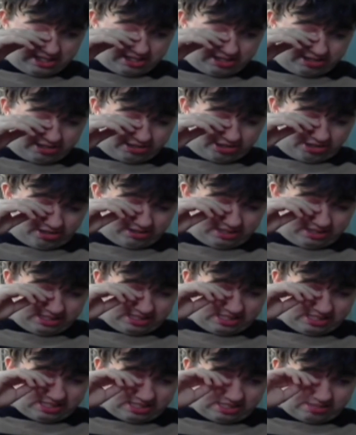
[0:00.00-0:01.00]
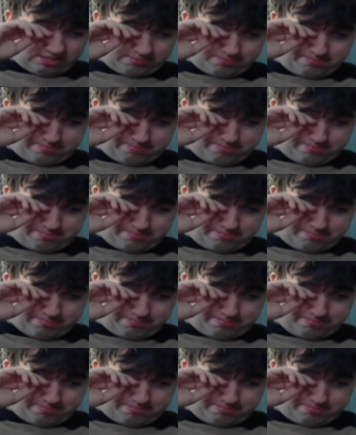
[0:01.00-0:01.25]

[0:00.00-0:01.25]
who's got this